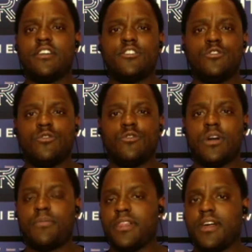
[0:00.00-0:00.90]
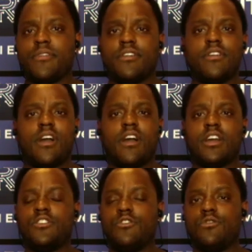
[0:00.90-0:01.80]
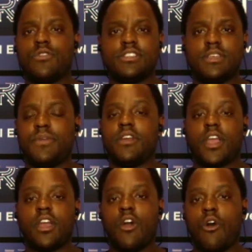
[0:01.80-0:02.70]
Are you a plumber? Are you a CPA?